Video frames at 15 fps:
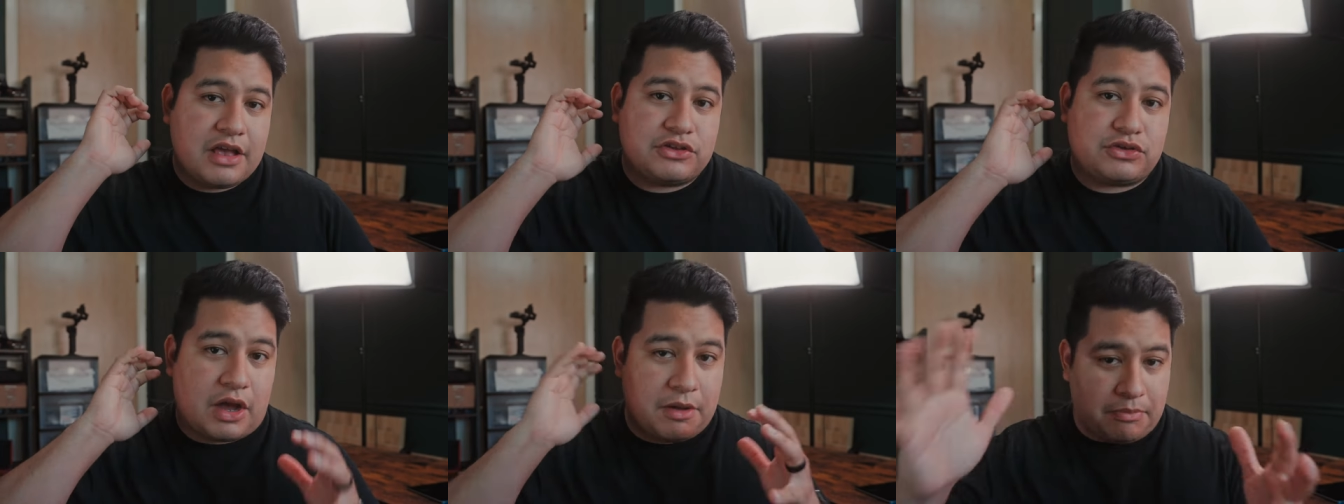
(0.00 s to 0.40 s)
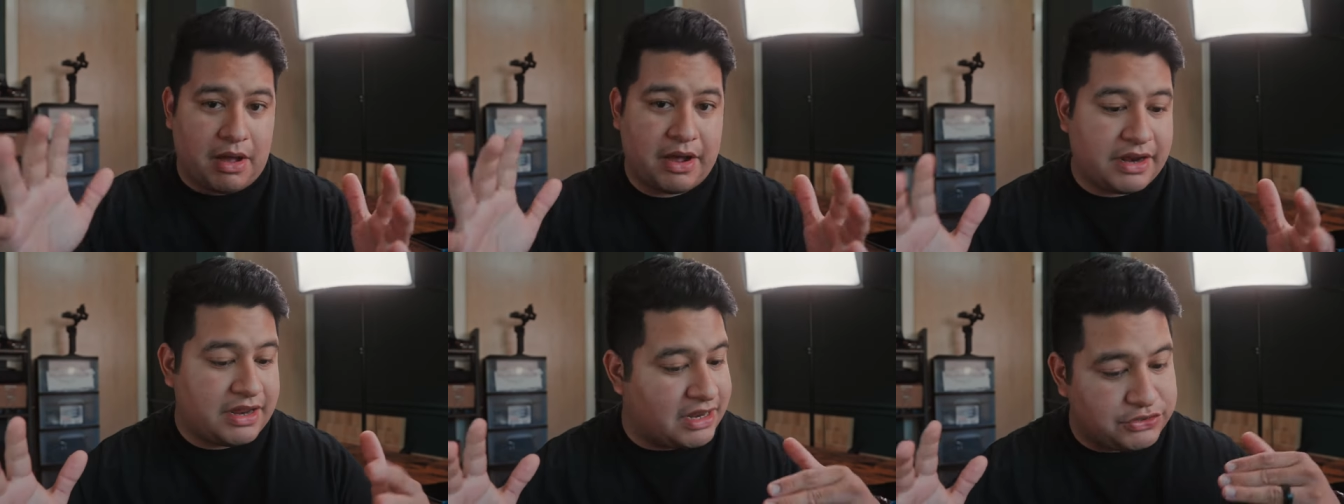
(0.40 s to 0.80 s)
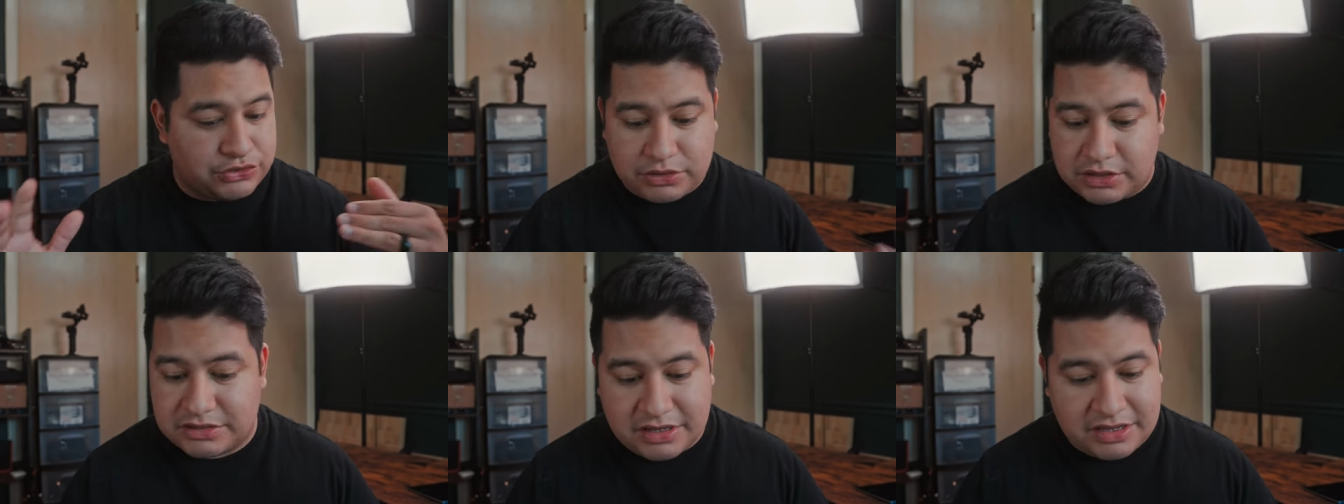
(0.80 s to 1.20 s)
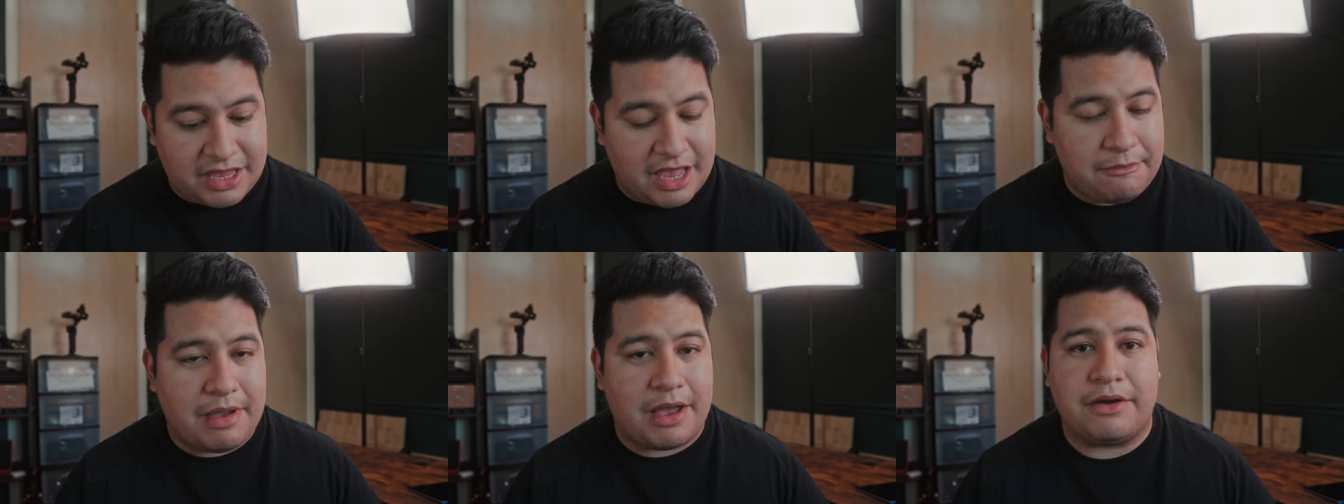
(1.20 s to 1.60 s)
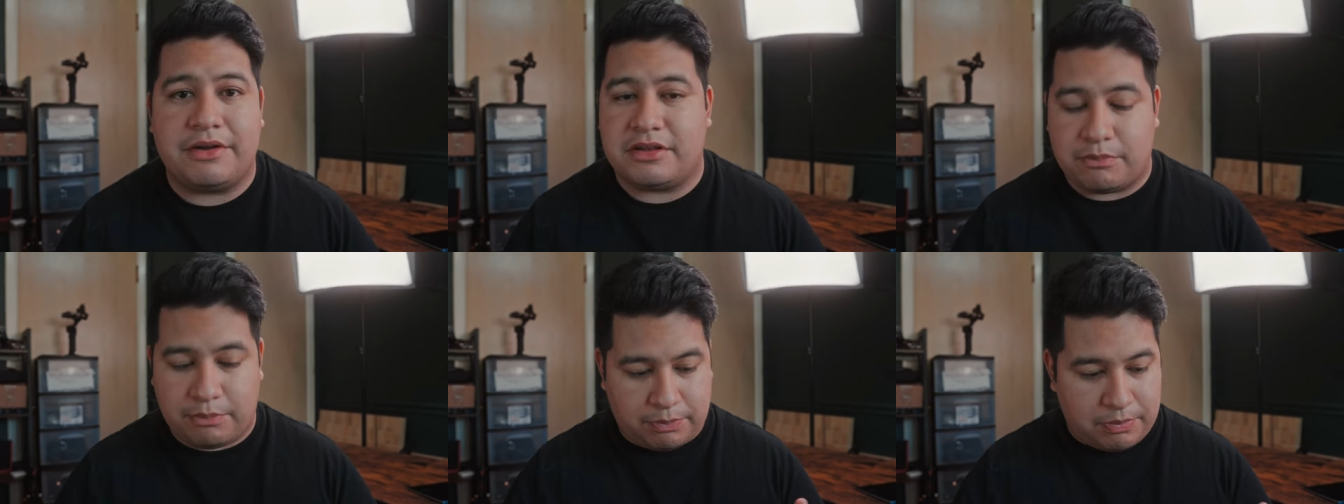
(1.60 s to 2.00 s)
So I bought it as soon as it came
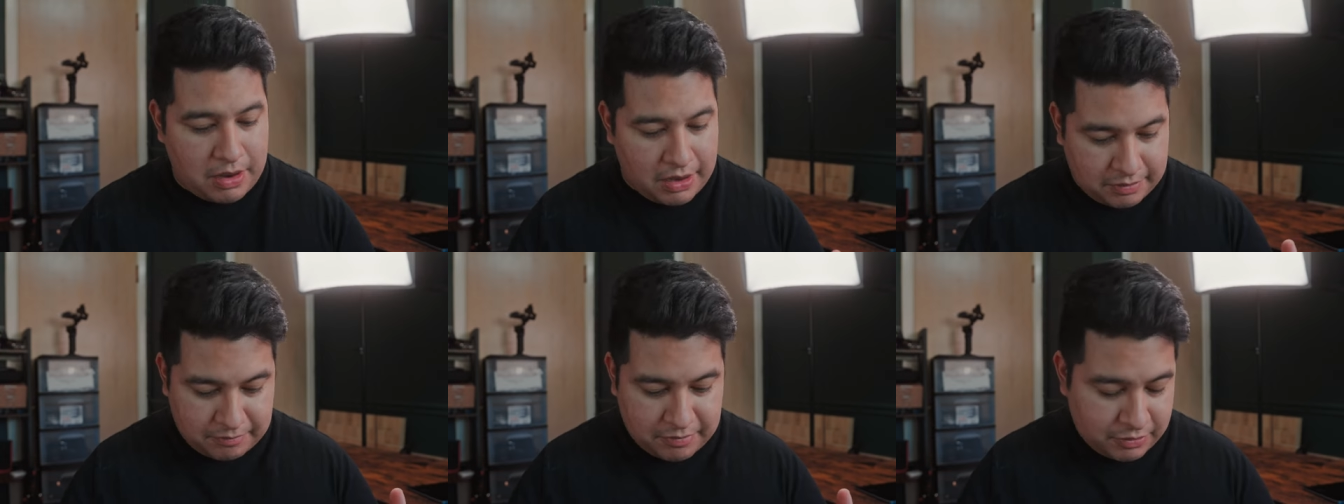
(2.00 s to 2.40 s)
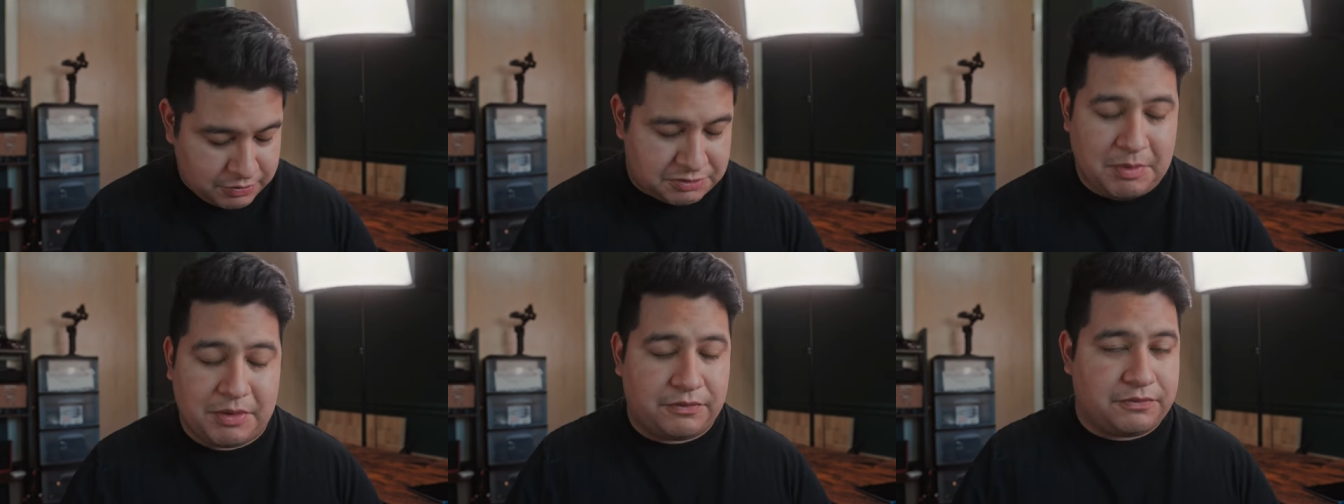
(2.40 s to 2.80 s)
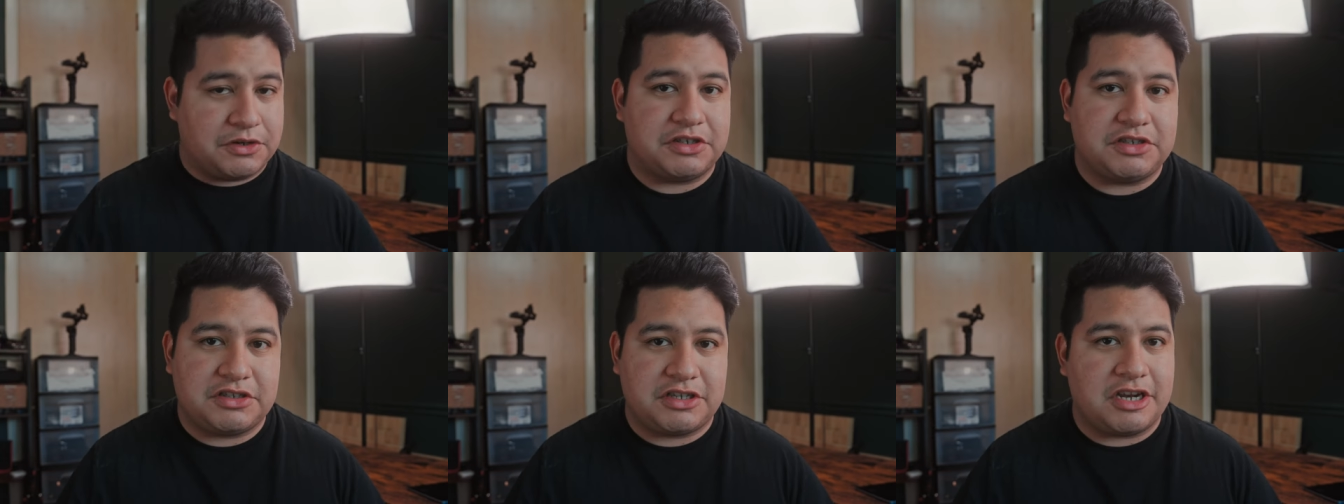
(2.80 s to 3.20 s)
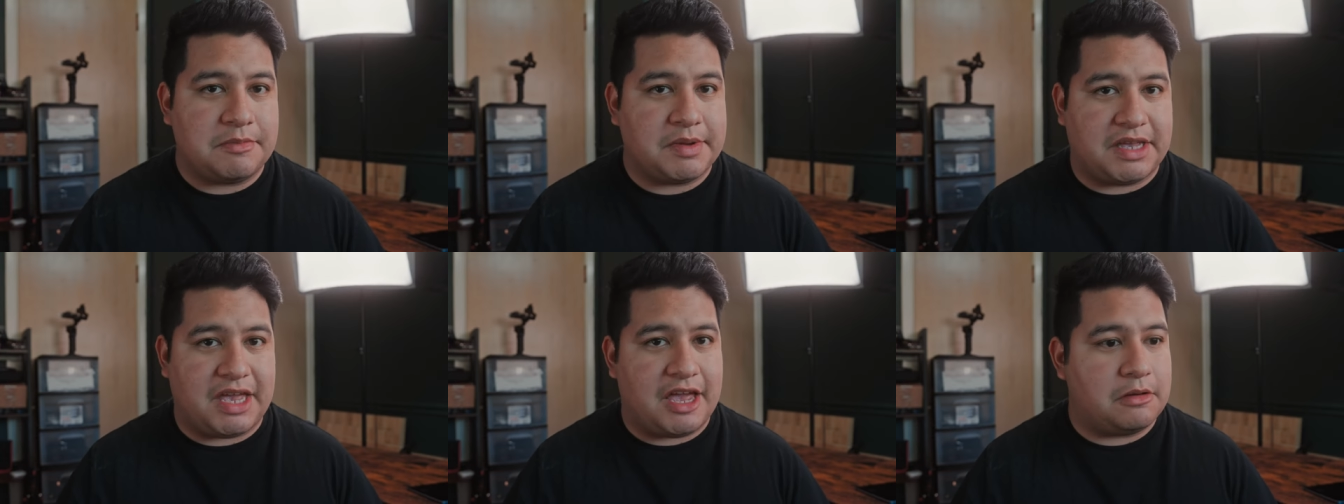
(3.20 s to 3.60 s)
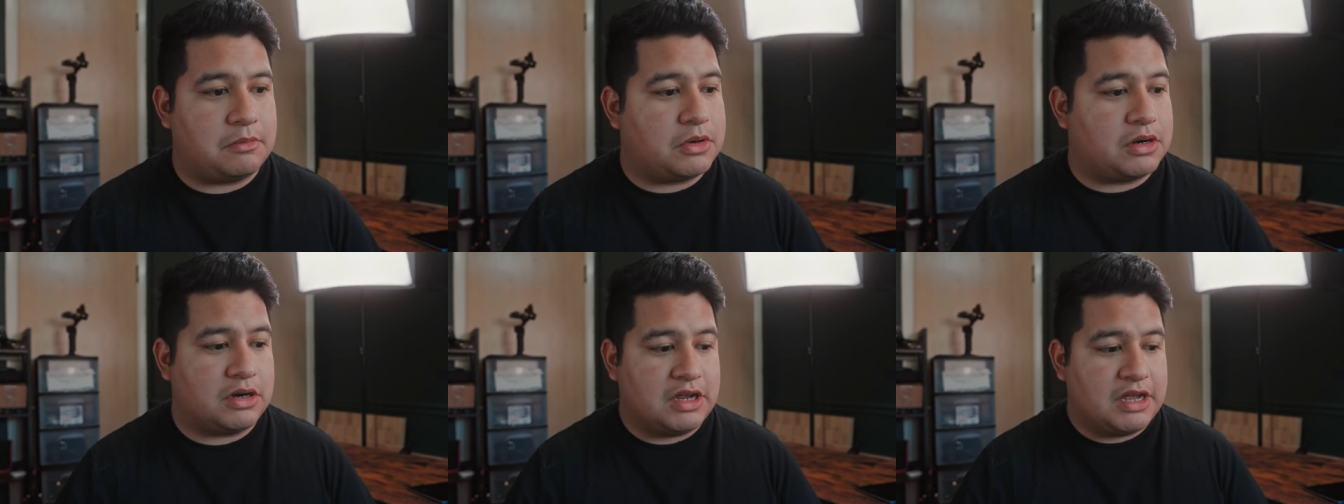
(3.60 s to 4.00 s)
out. Uh, it was my first cinema
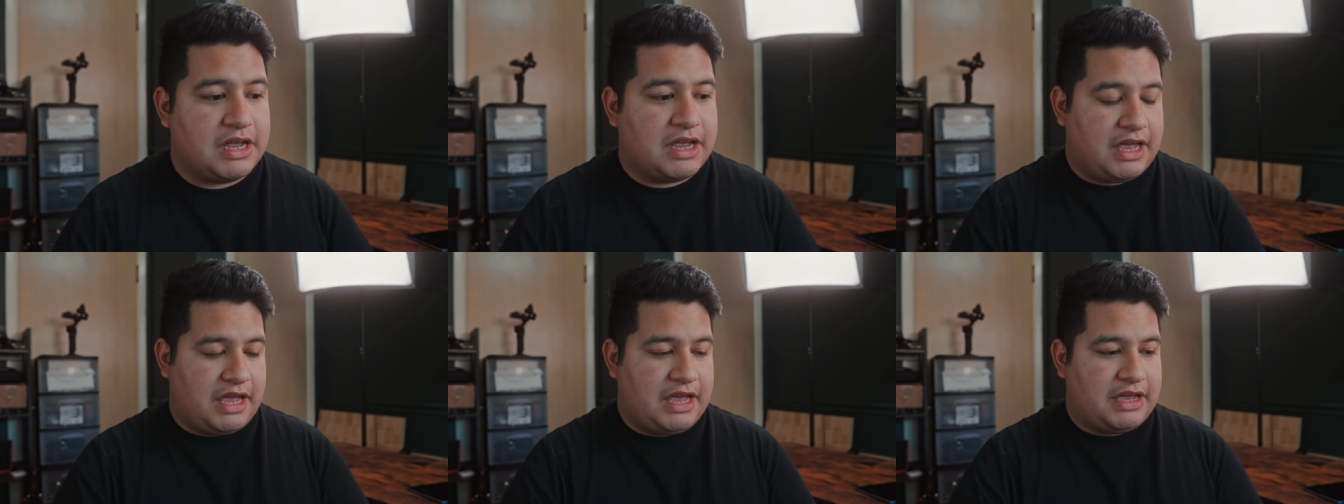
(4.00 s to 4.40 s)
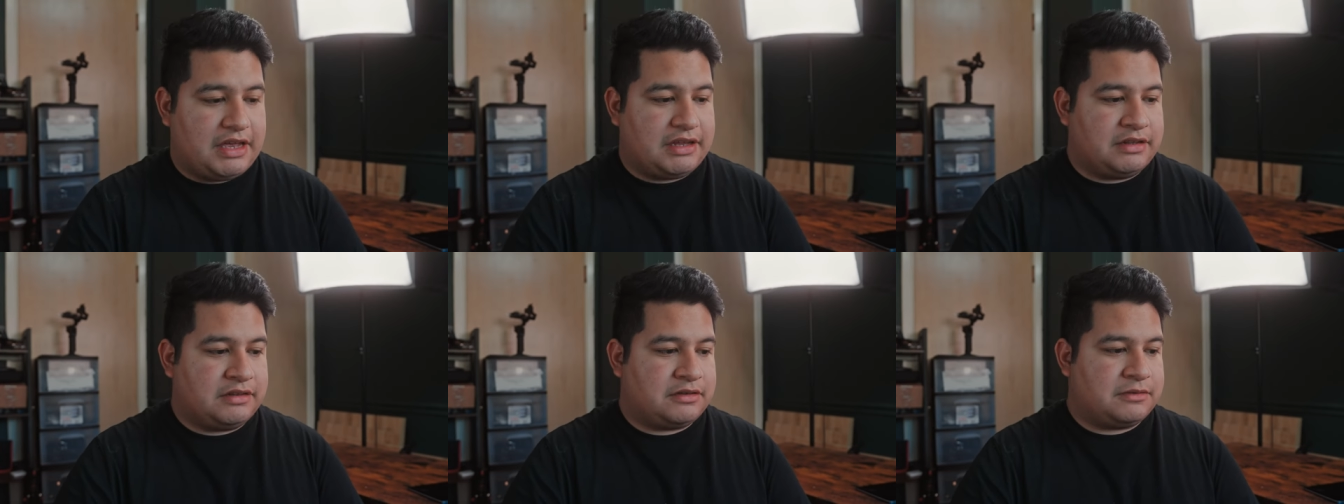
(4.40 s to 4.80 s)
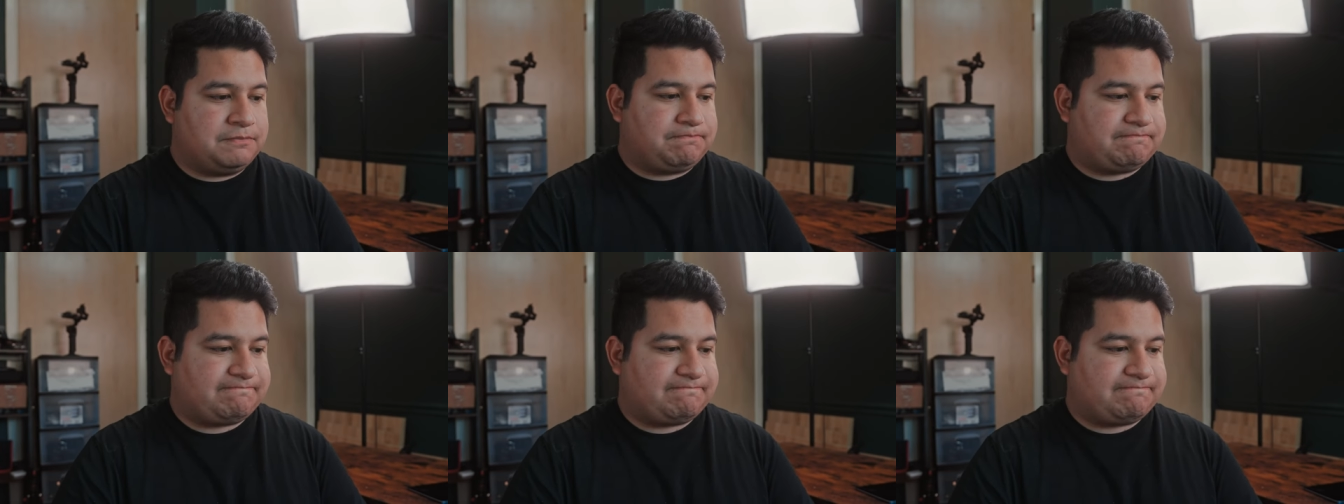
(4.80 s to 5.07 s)
camera and